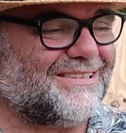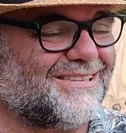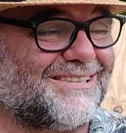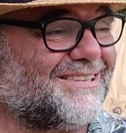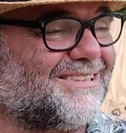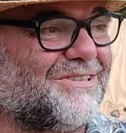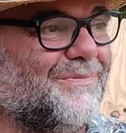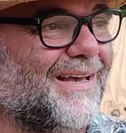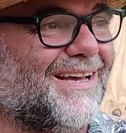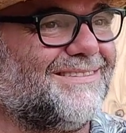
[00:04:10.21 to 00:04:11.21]
It's just such
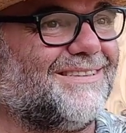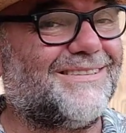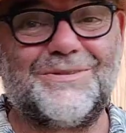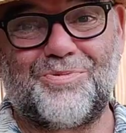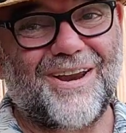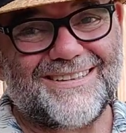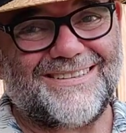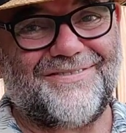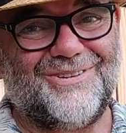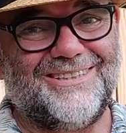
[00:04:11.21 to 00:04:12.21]
madness. That's
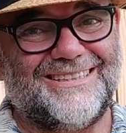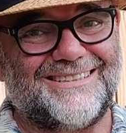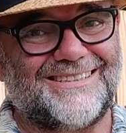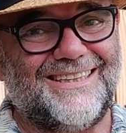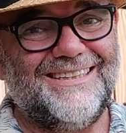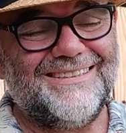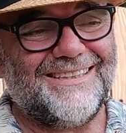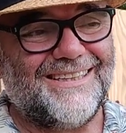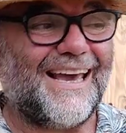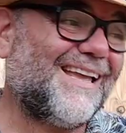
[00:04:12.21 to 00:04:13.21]
Brexit for you see.
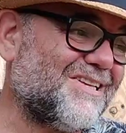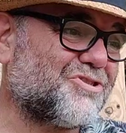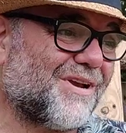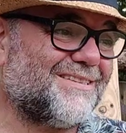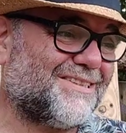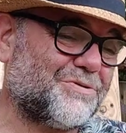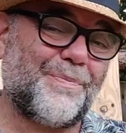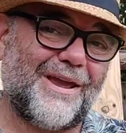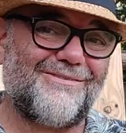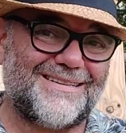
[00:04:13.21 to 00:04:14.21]
End of the transition
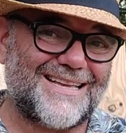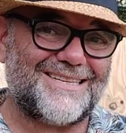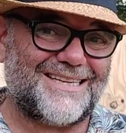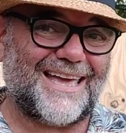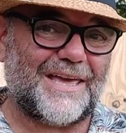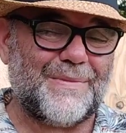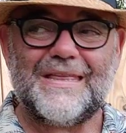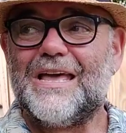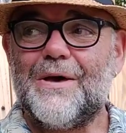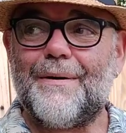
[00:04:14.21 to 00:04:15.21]
period, this actually came
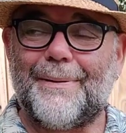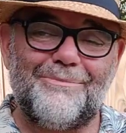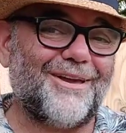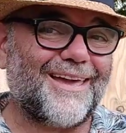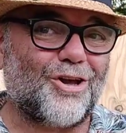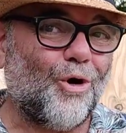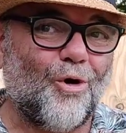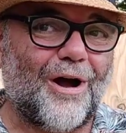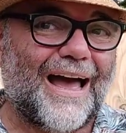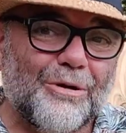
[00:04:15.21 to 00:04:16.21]
in, but people are getting
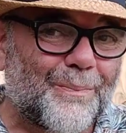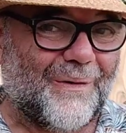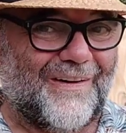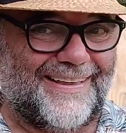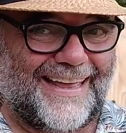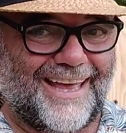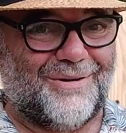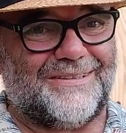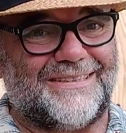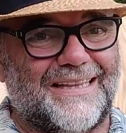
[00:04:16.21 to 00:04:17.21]
caught out by it now
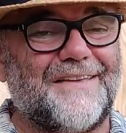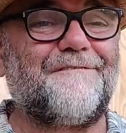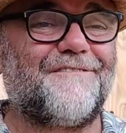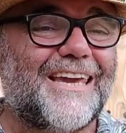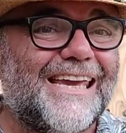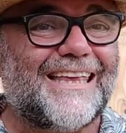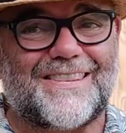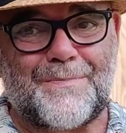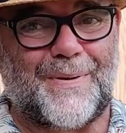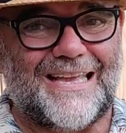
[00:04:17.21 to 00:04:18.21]
and they're feeling
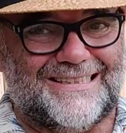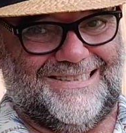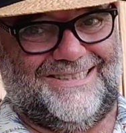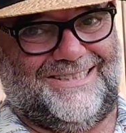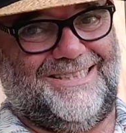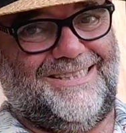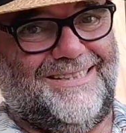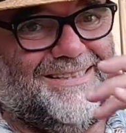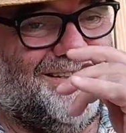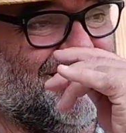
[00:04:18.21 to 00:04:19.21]
the pinch.
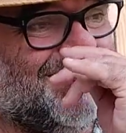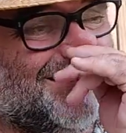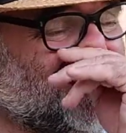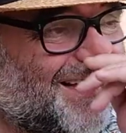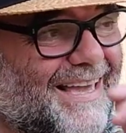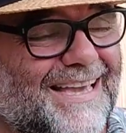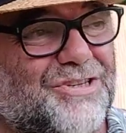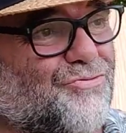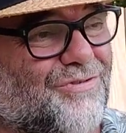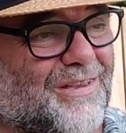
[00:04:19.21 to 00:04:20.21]

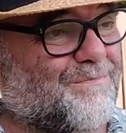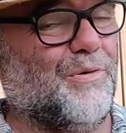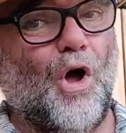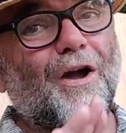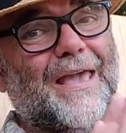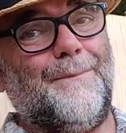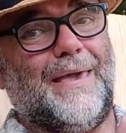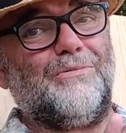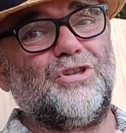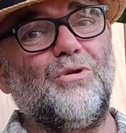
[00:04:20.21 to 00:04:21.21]
It's blocking
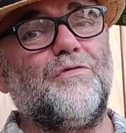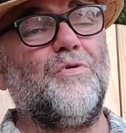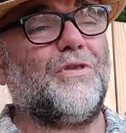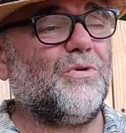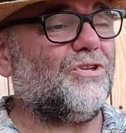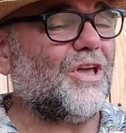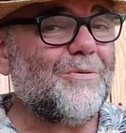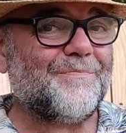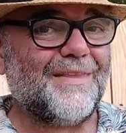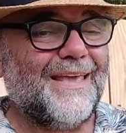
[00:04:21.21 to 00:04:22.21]
people doing from what they want to do.